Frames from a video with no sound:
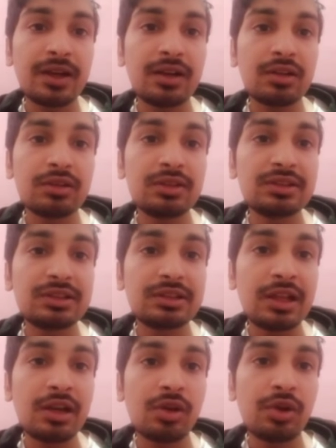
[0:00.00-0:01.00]
This
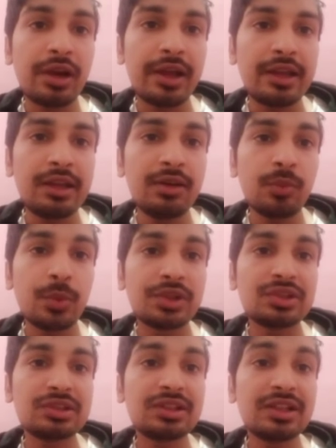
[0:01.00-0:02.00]
yellow line, which
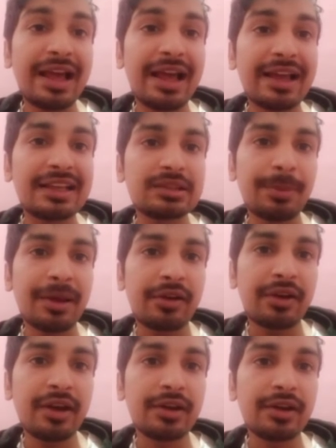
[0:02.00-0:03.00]
is the lagging span,
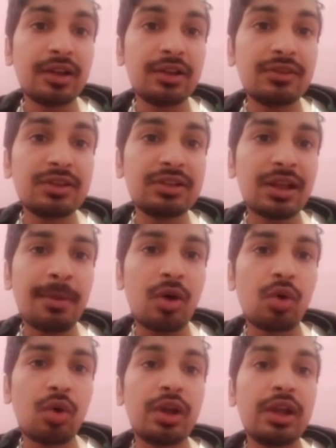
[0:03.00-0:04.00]
right? This is
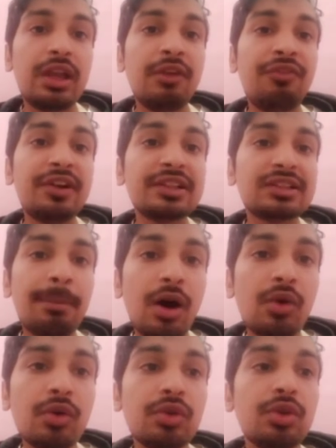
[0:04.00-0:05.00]
above. If it is
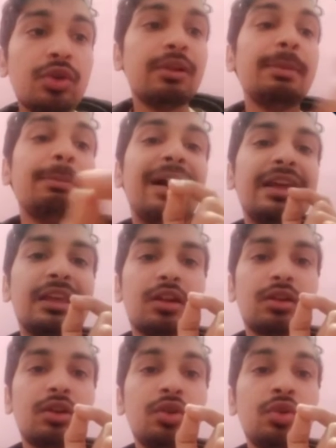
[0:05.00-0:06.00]
above, you will be buying.
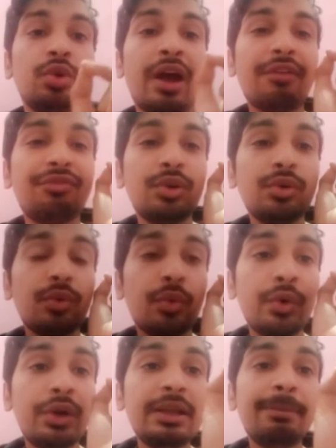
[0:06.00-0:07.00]
You have to
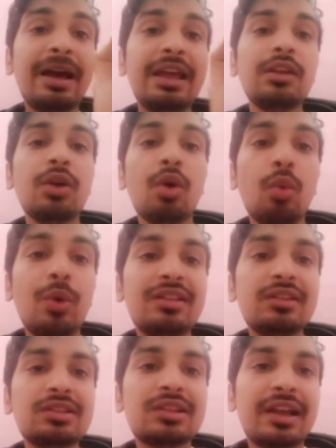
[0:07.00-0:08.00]
only buy when
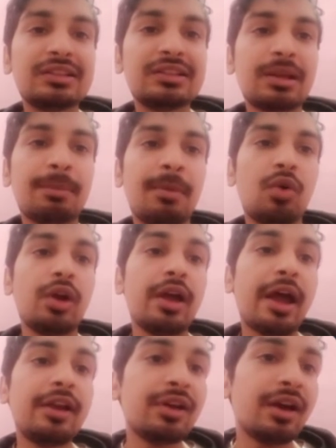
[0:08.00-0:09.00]
this line is above,
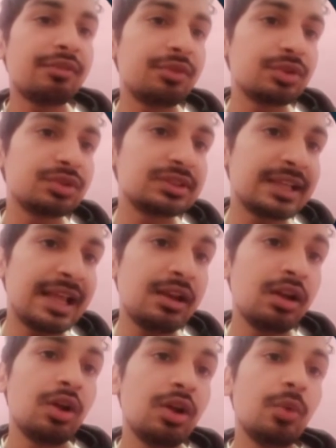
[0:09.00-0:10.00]
and you have to sell
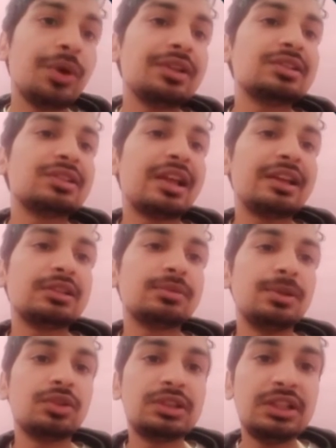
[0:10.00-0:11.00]
when this line is
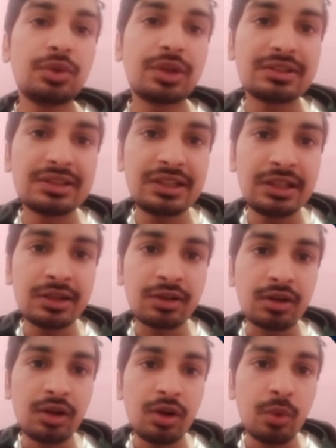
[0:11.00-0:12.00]
below. See, you can see here,
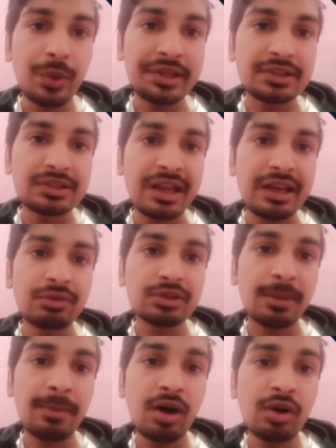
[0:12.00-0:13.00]
when this line was
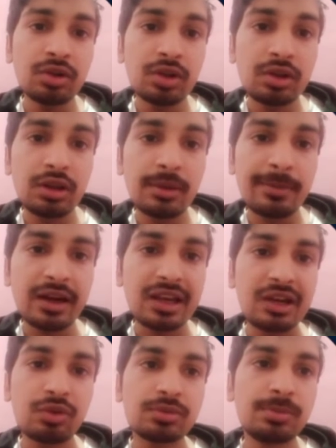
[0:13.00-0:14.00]
above, the
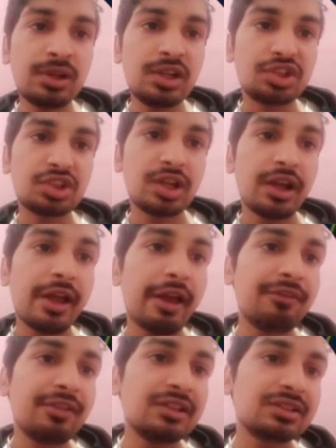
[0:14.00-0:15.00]
market was bullish, and
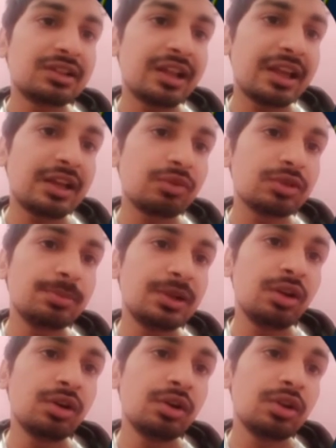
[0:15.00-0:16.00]
when this line was
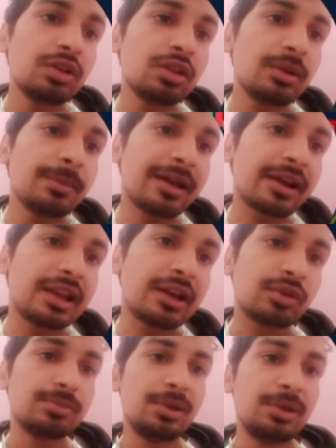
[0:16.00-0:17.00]
below, the market
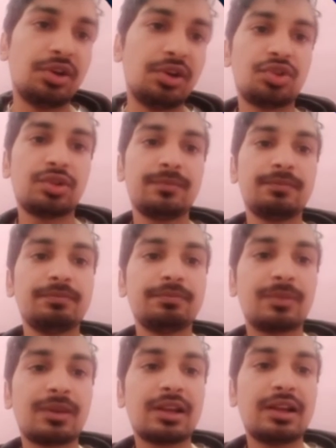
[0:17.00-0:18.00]
was bearish,
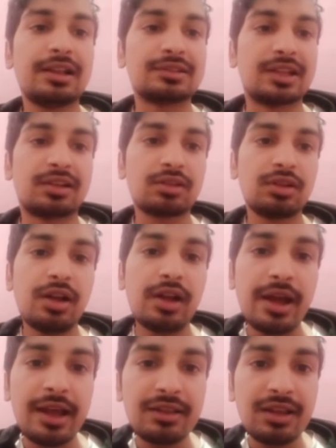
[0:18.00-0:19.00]
like that.
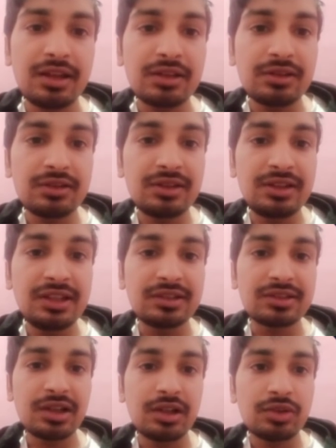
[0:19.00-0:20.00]
And then
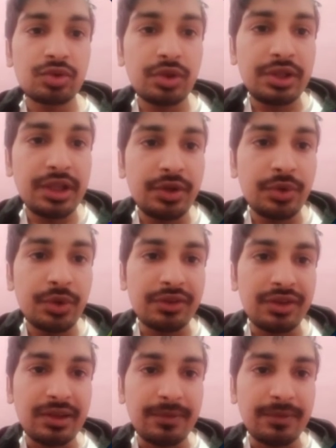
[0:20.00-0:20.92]
these, so here you can see,